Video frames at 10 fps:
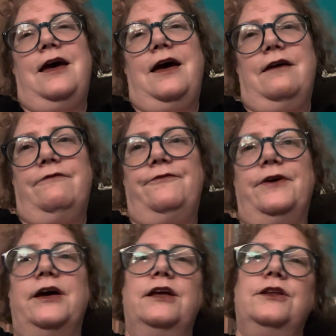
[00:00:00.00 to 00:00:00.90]
have
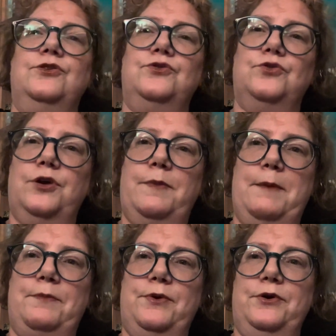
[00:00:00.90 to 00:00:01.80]
fun and talk
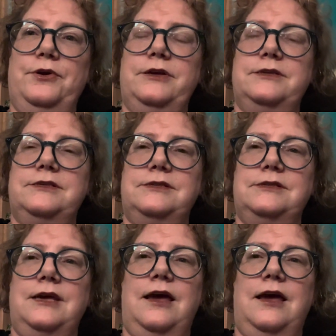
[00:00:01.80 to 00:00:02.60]
about books.